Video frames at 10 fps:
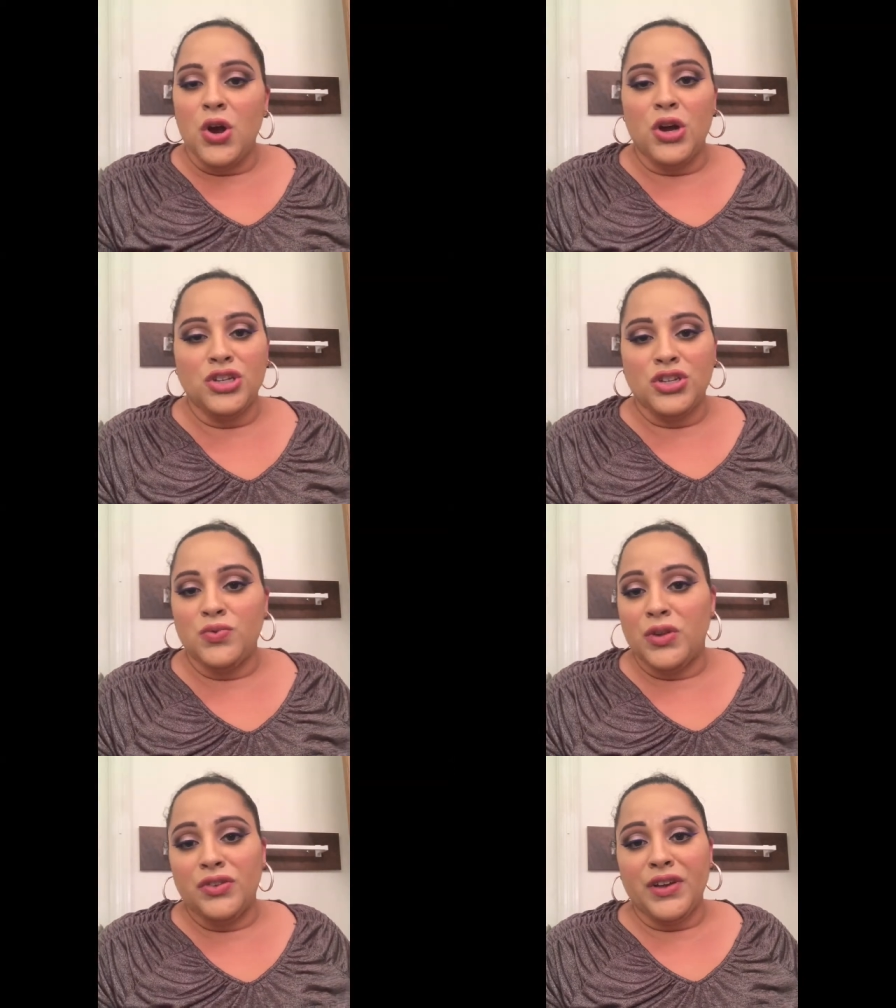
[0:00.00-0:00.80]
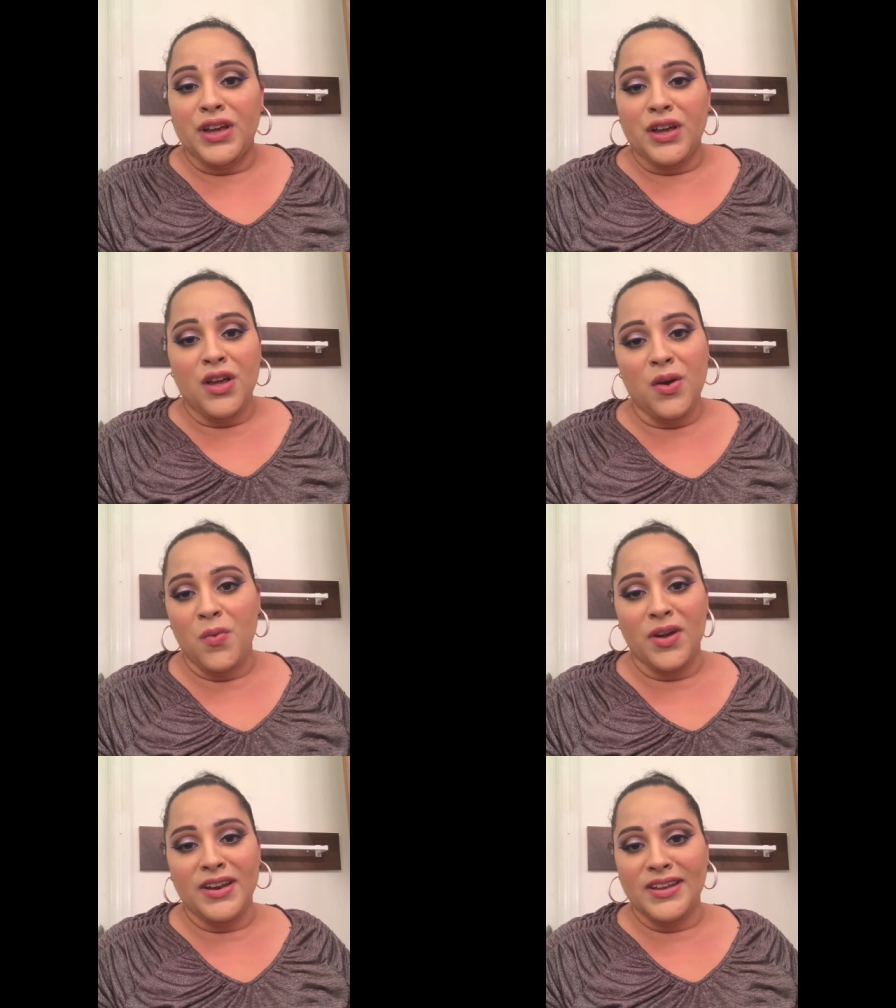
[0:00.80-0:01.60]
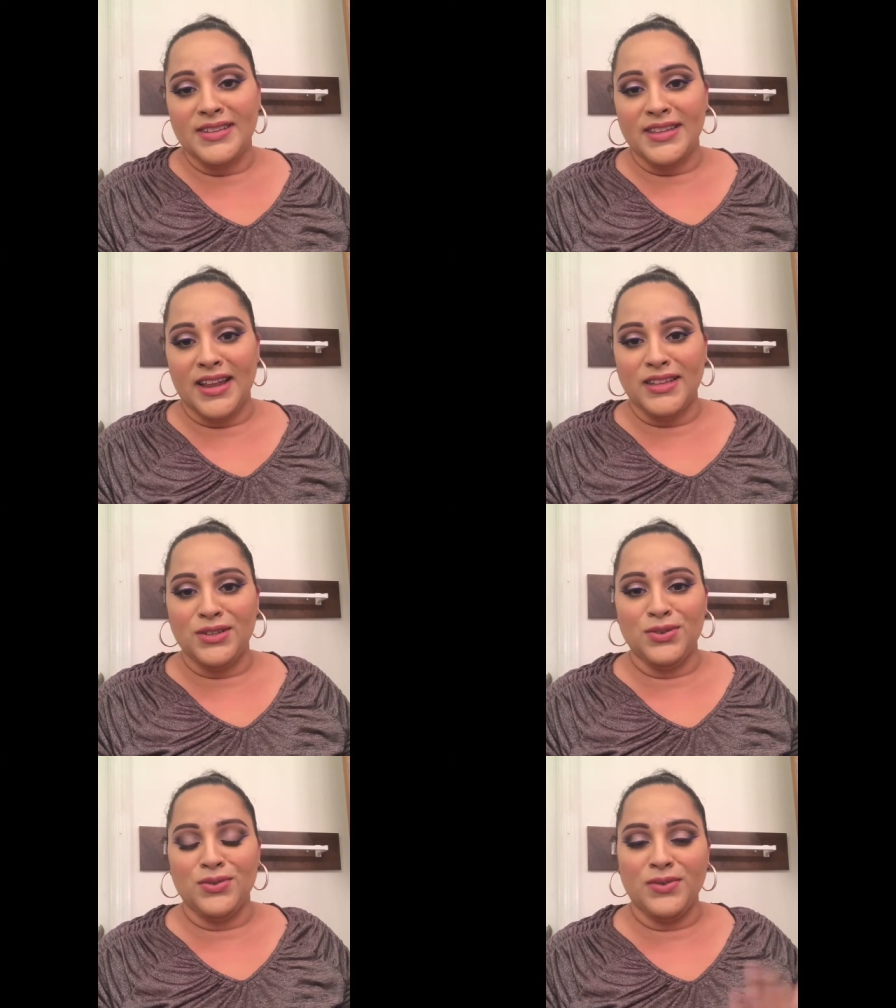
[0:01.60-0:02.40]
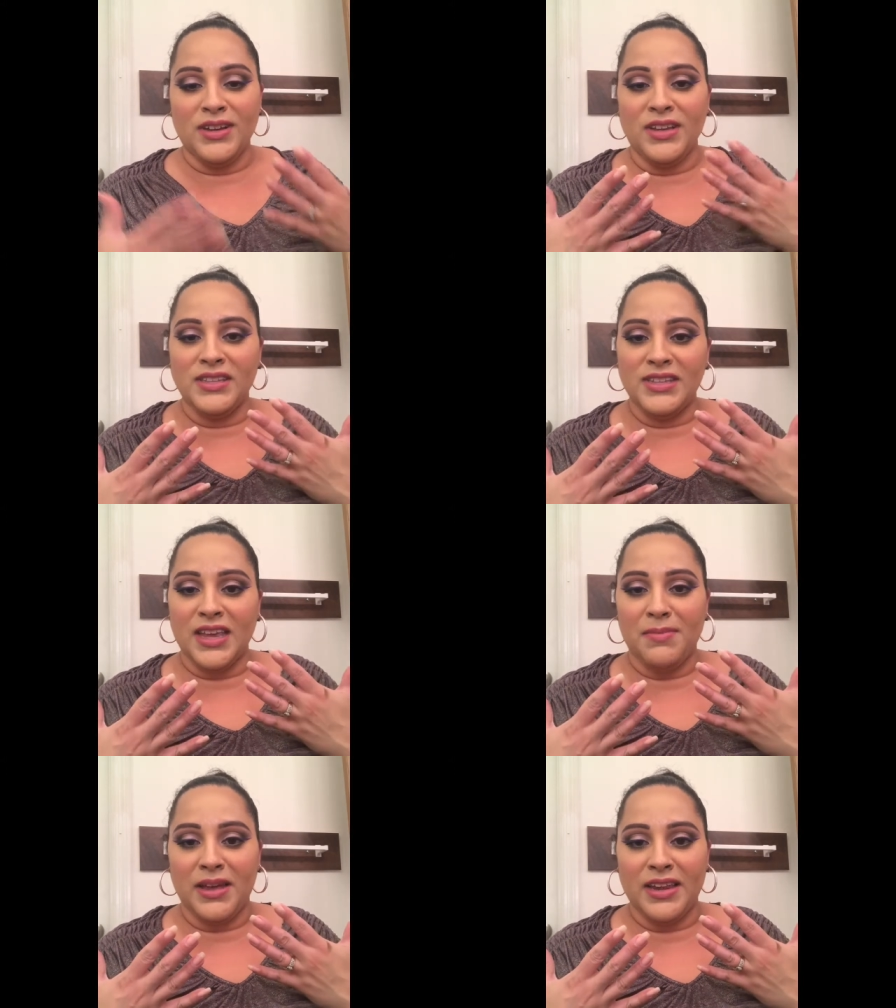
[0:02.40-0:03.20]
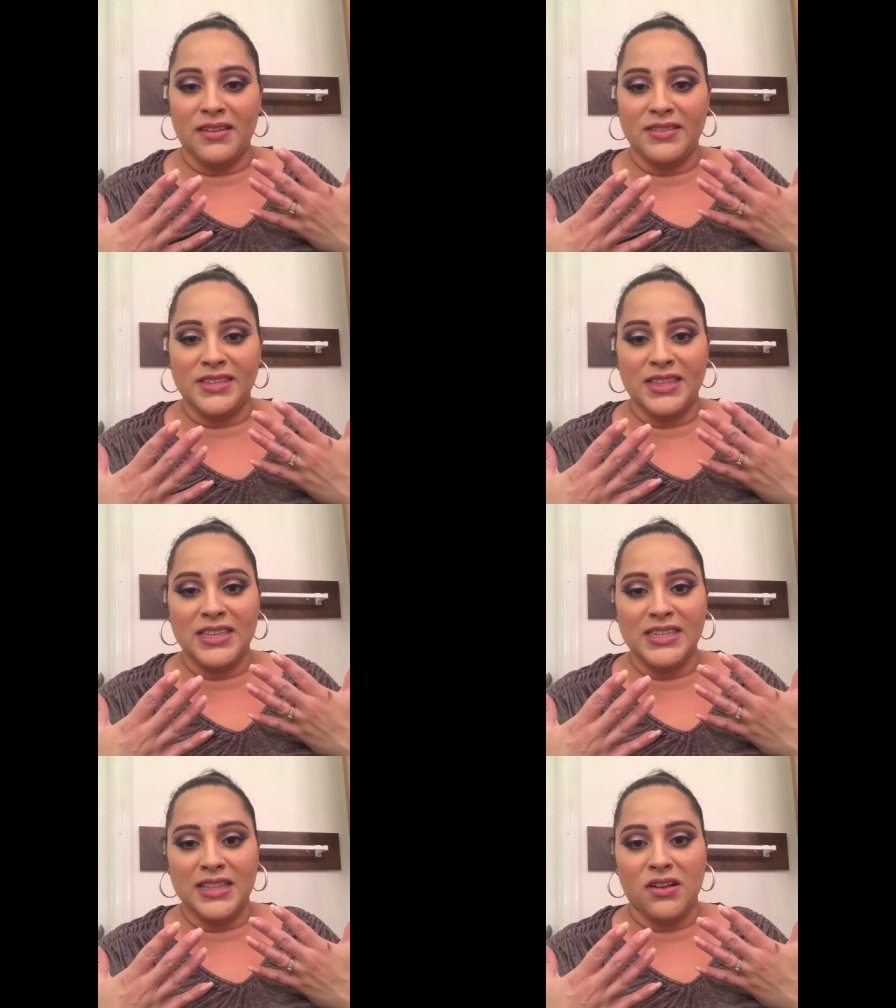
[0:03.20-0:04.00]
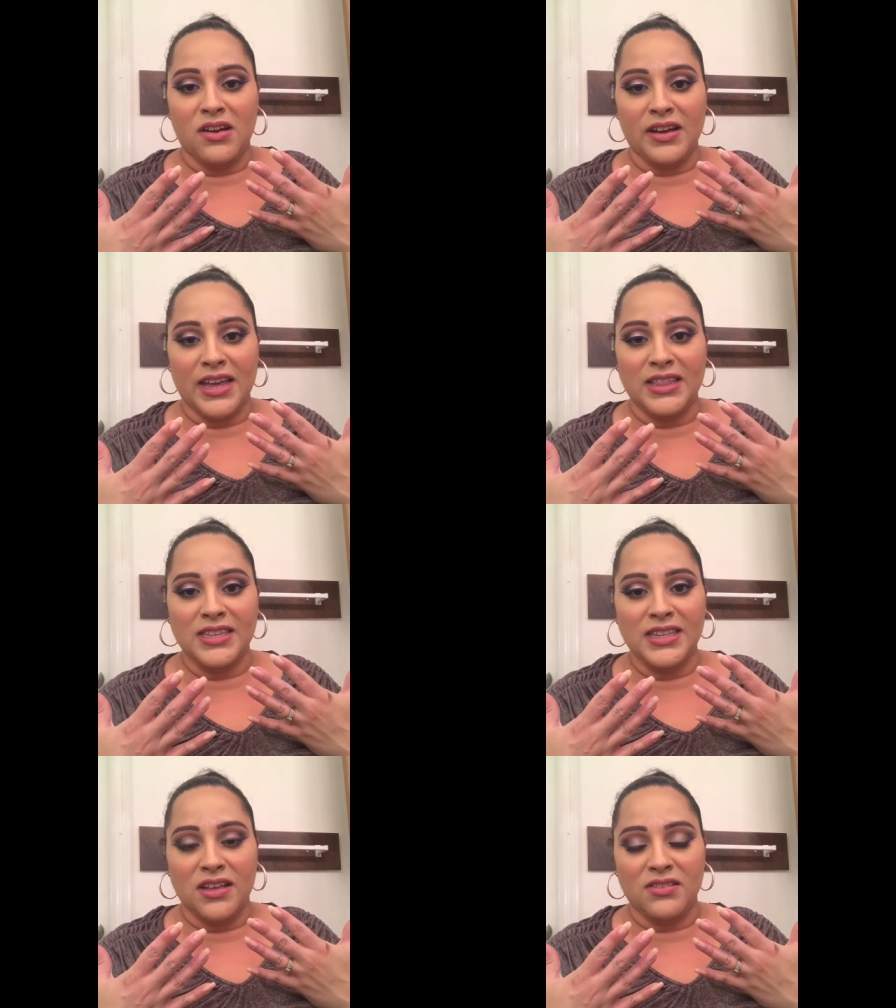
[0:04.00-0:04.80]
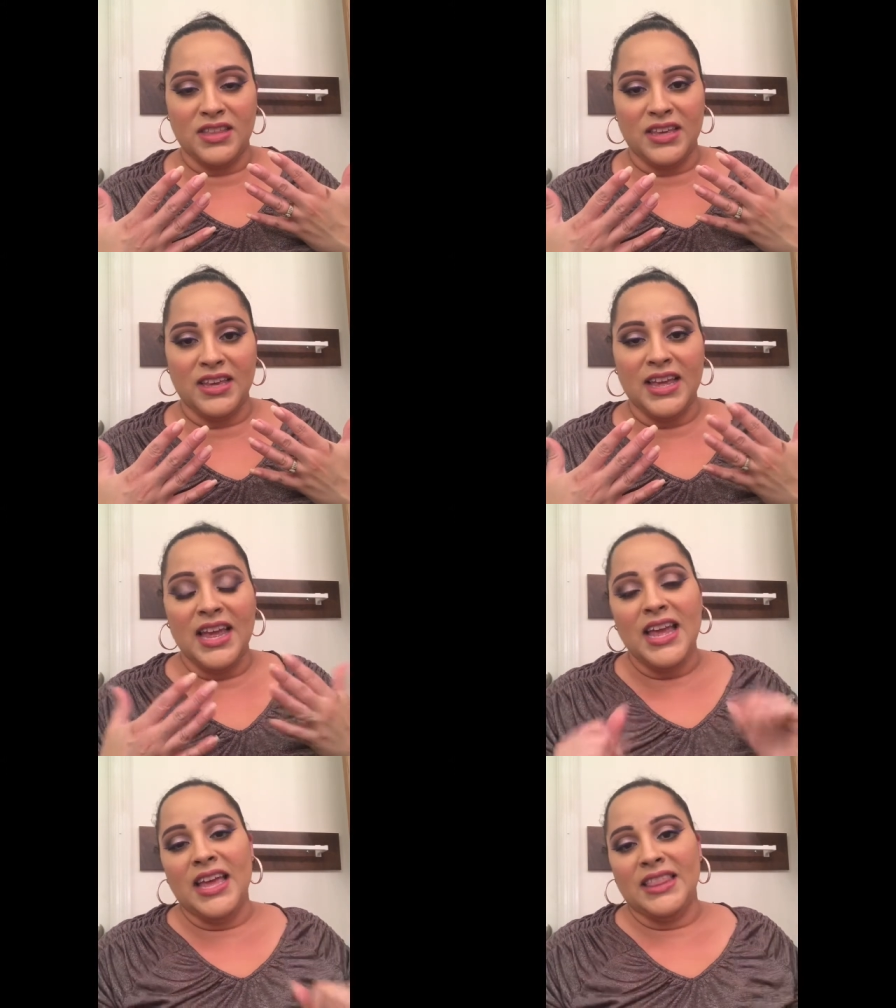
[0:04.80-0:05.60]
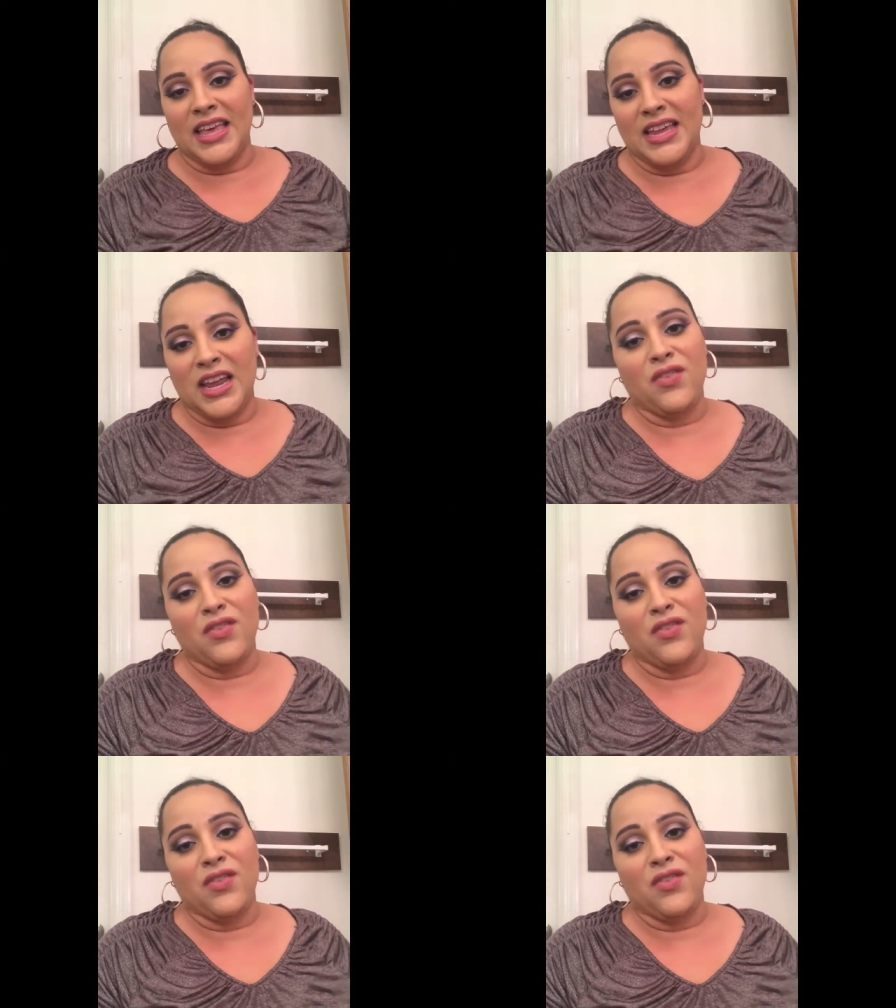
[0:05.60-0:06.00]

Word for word: or just wondering what it is that I do to get my nails this long and this healthy, then